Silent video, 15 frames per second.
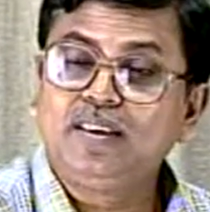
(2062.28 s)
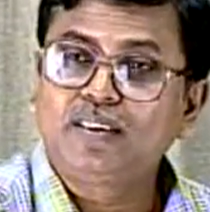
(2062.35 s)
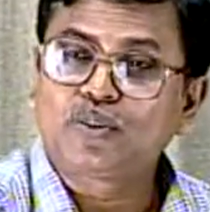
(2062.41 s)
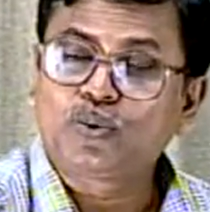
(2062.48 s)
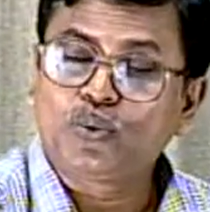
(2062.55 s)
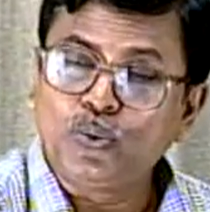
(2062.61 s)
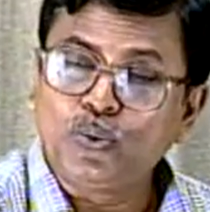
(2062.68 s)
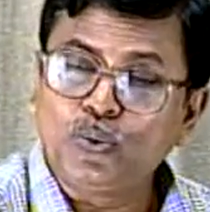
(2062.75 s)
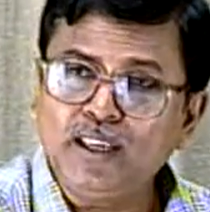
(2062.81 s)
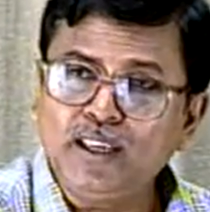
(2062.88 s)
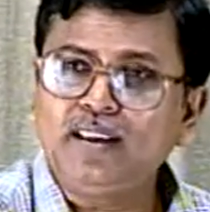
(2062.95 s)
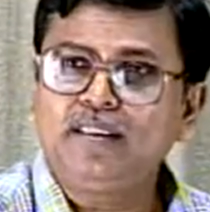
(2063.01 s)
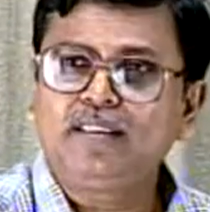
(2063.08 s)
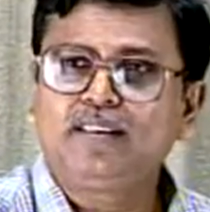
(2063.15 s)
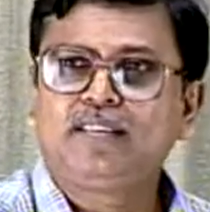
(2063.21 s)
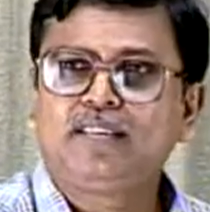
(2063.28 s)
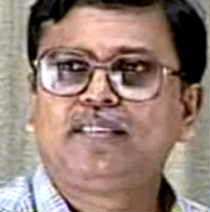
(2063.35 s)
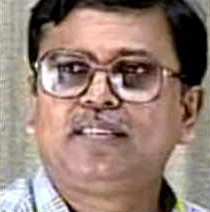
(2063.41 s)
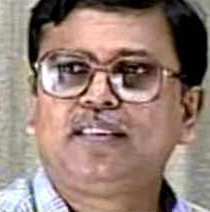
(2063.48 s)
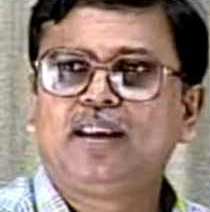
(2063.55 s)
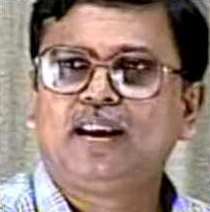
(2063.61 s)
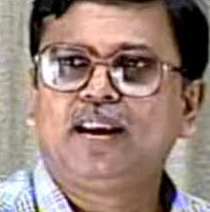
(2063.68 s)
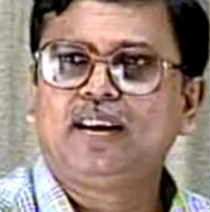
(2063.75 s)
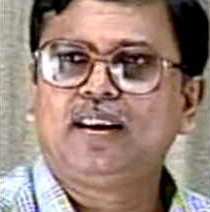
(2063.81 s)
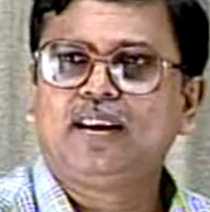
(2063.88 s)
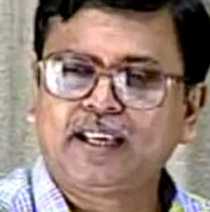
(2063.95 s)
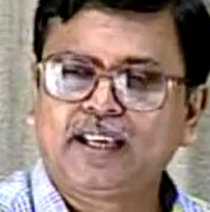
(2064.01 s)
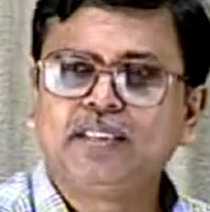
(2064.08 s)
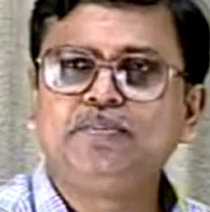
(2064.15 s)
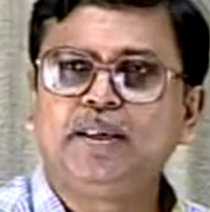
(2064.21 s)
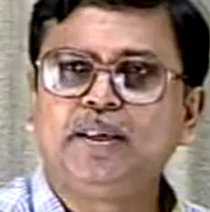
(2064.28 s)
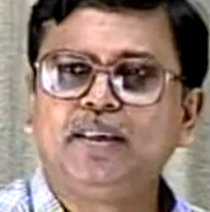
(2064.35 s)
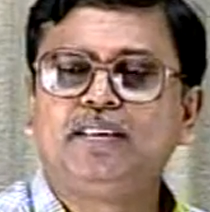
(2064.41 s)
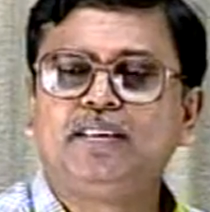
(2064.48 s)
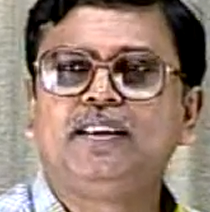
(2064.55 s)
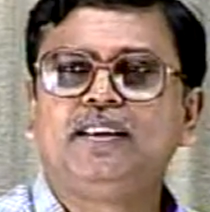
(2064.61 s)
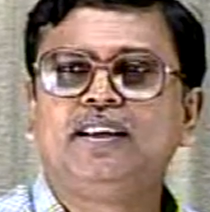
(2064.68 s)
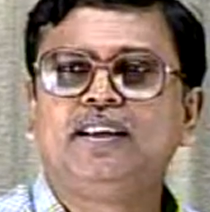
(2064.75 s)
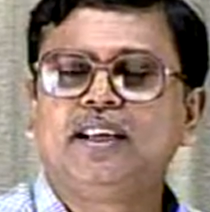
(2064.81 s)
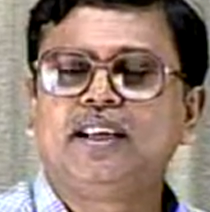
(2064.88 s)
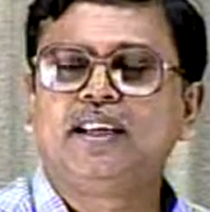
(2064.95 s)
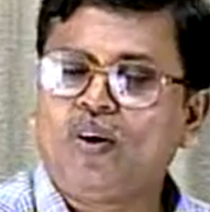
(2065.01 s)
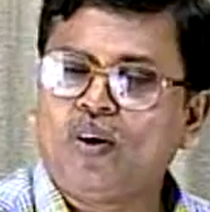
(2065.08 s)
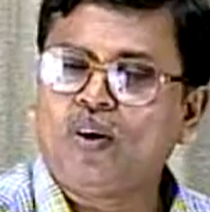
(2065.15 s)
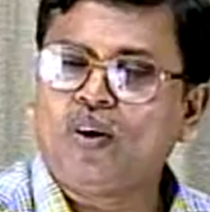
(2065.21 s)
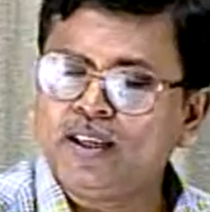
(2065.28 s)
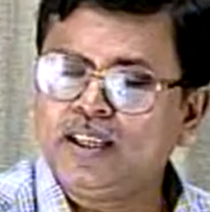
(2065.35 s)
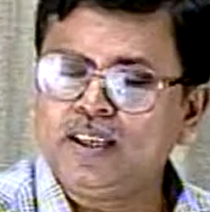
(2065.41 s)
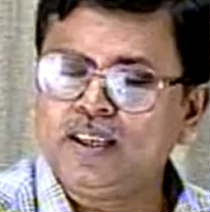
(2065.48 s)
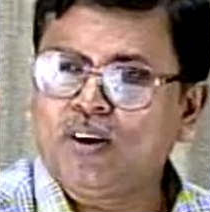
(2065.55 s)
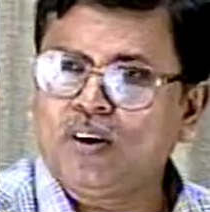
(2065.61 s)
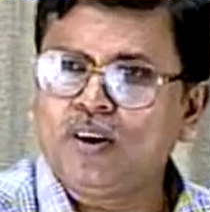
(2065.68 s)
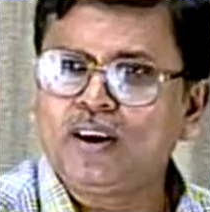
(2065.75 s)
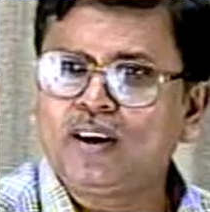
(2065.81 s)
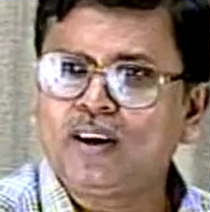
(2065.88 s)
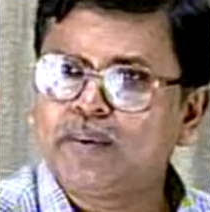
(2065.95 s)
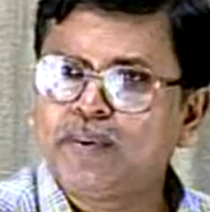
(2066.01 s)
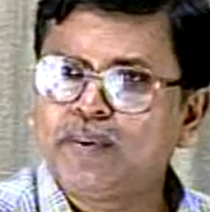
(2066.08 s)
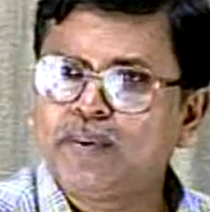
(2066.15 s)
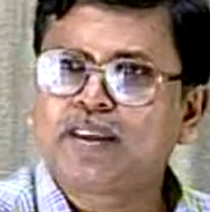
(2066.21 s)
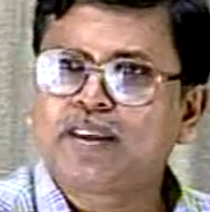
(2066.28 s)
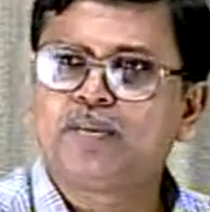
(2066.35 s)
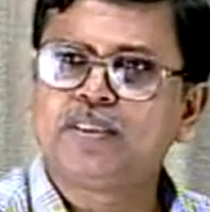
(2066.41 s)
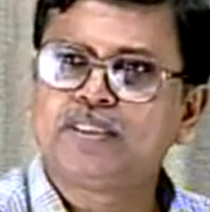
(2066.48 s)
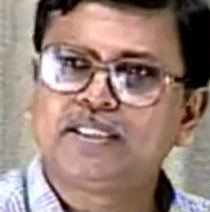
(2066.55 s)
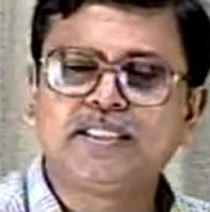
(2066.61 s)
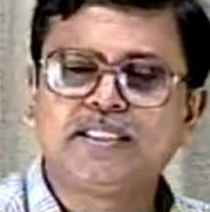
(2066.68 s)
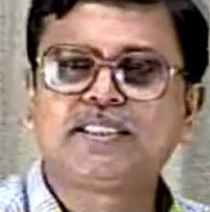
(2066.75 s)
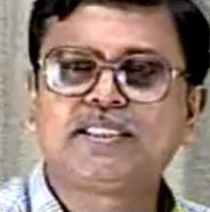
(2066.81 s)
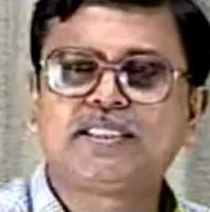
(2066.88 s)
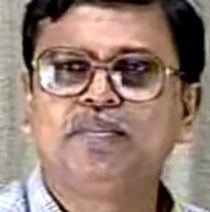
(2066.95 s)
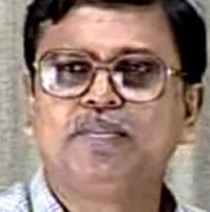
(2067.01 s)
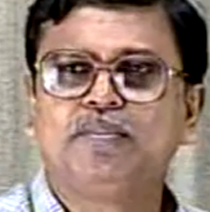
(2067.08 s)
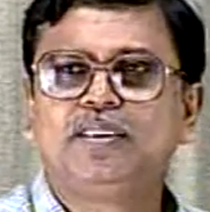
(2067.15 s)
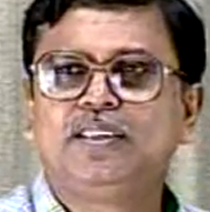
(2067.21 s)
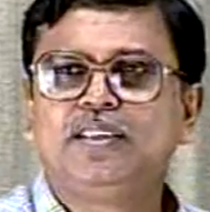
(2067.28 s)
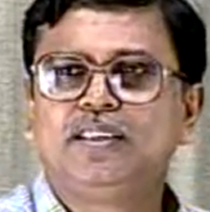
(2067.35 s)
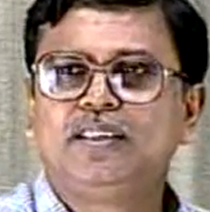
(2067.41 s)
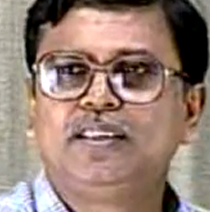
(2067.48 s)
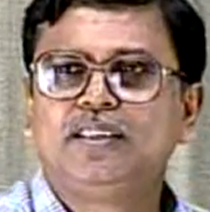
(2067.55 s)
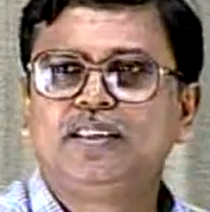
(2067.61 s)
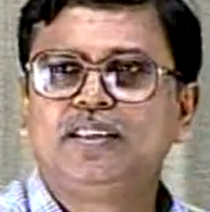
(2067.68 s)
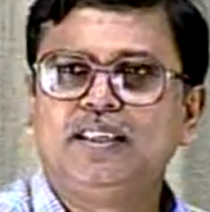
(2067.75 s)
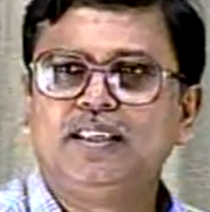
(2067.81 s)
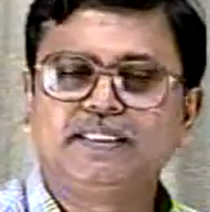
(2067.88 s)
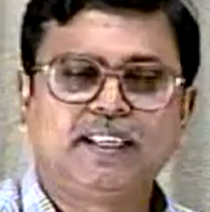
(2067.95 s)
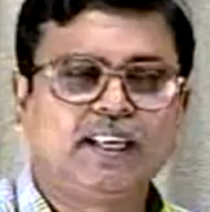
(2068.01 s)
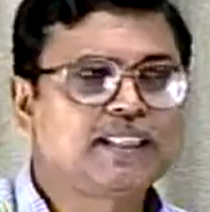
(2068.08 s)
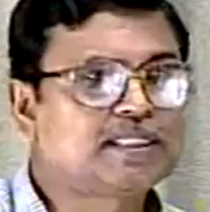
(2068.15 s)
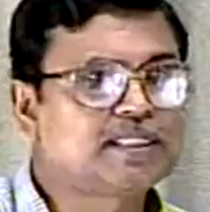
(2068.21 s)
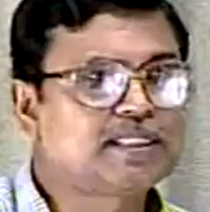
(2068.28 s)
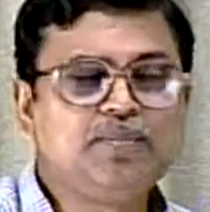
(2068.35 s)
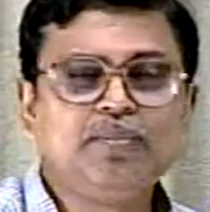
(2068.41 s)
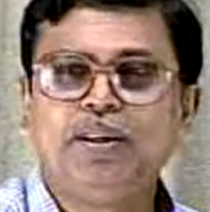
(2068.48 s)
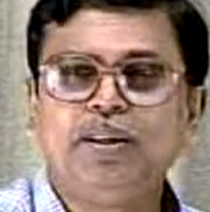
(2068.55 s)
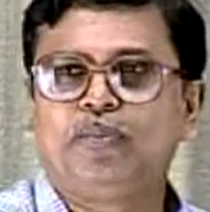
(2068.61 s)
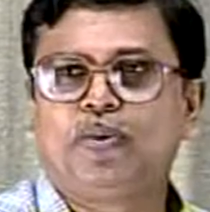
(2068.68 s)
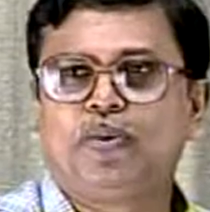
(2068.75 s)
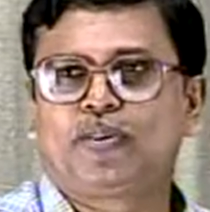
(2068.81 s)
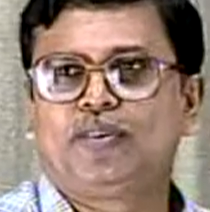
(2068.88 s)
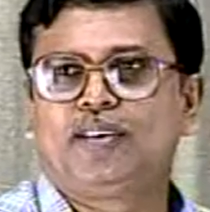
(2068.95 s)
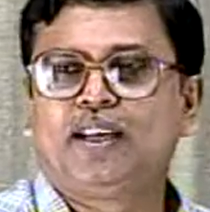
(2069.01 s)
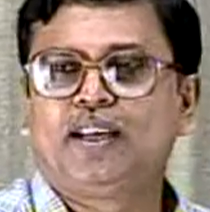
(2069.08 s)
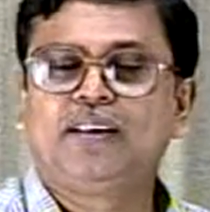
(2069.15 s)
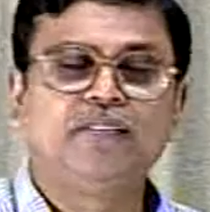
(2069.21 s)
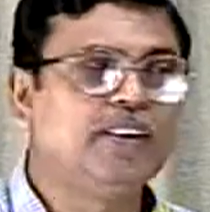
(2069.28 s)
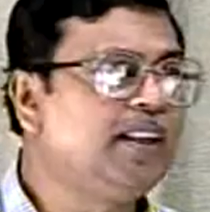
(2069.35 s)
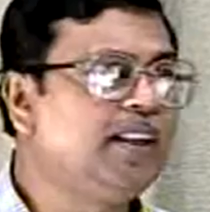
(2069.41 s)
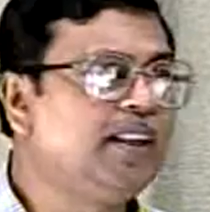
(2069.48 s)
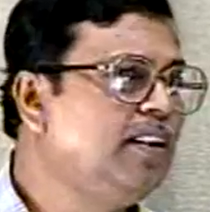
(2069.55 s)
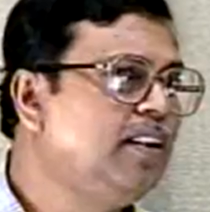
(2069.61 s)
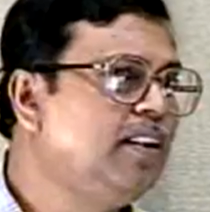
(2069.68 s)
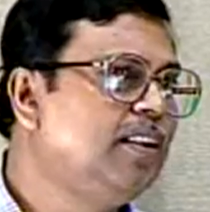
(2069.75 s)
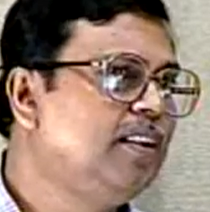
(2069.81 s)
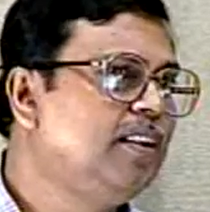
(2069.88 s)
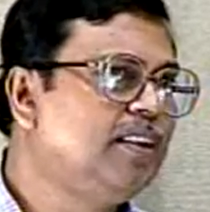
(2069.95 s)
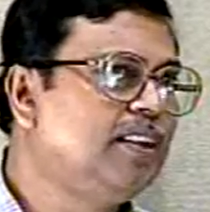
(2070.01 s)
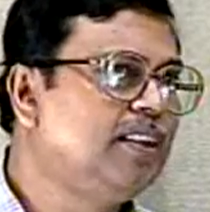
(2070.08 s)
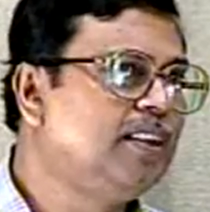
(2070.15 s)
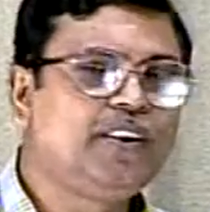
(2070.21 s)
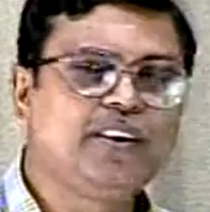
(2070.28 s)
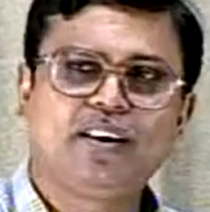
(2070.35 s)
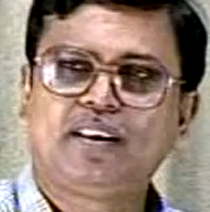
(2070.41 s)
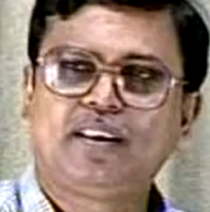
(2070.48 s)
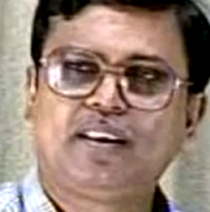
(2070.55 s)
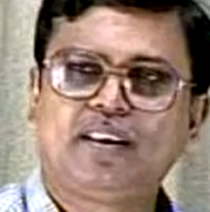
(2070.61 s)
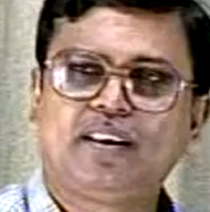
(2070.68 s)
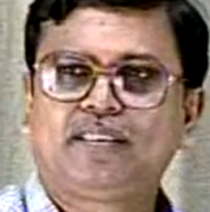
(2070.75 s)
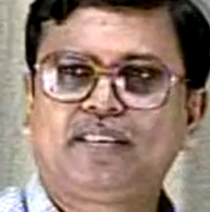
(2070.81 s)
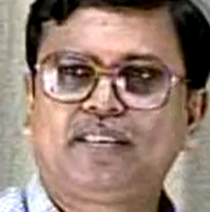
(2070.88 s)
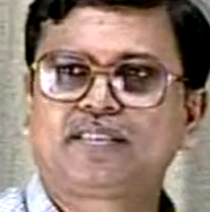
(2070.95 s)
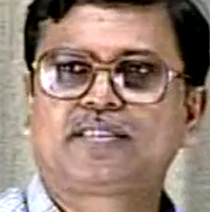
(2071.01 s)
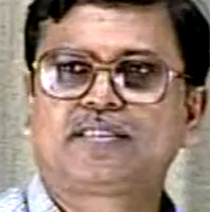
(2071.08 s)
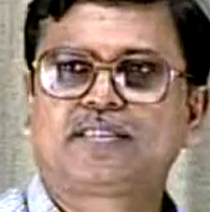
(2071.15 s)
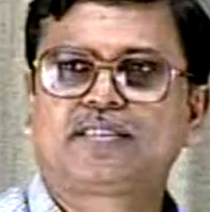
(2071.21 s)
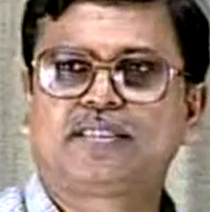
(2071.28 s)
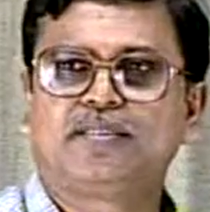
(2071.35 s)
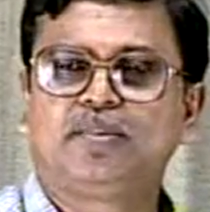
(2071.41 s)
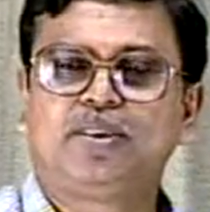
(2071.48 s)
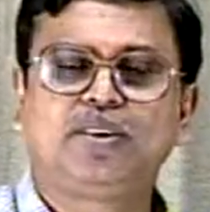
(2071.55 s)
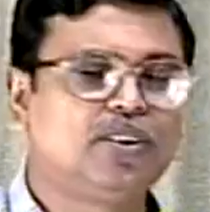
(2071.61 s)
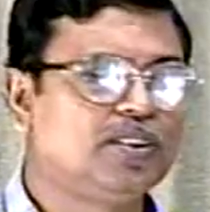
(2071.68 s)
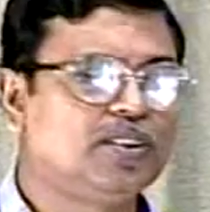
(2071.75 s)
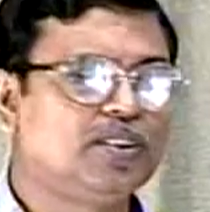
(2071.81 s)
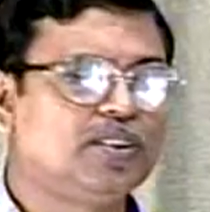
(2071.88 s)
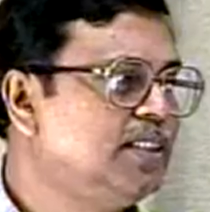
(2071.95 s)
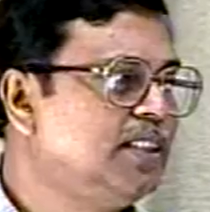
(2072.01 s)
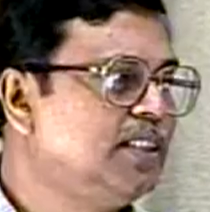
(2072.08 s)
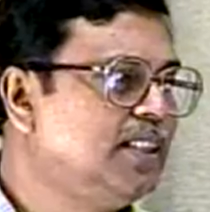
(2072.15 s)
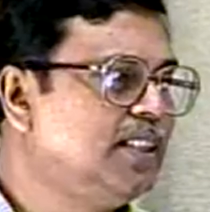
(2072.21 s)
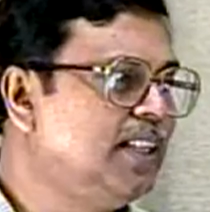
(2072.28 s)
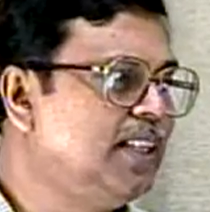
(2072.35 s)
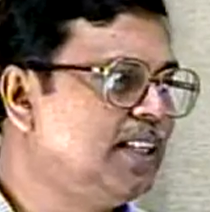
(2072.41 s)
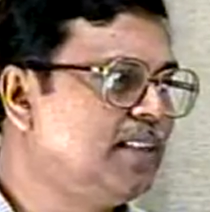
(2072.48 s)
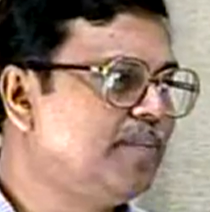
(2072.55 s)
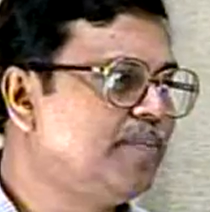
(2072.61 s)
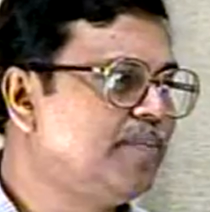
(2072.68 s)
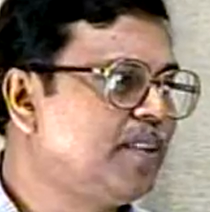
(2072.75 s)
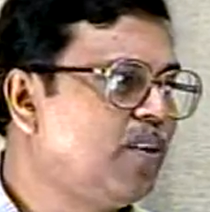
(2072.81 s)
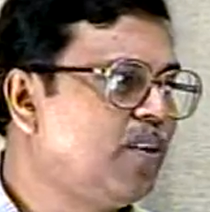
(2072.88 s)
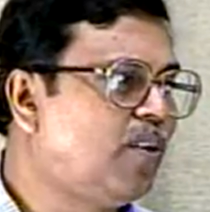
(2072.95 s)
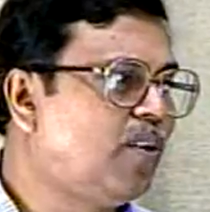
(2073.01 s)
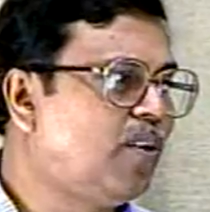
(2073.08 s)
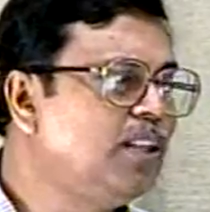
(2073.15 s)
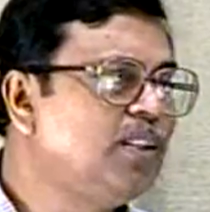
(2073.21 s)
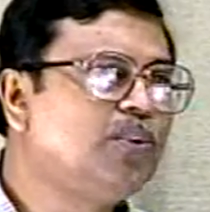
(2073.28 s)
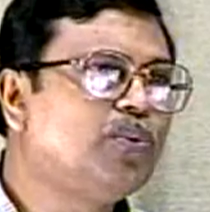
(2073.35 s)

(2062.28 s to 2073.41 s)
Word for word: cooling arrangement in, a, all, in all rapid thermal system is extremely important and very difficult construction because here only the